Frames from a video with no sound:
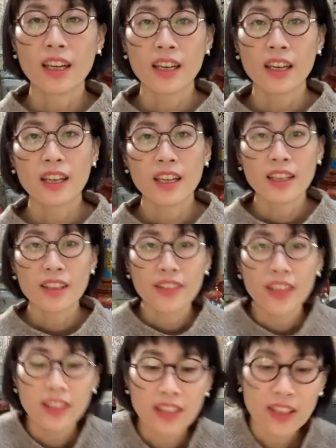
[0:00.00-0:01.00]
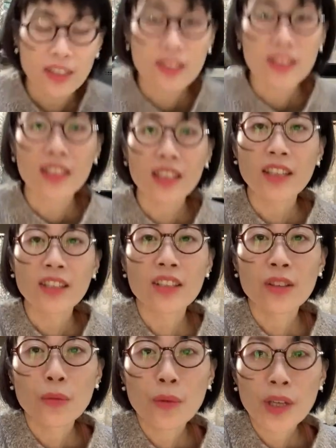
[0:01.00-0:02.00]
uh, then you can
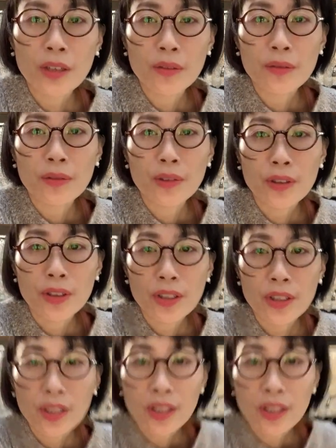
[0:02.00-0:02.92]
actually wait for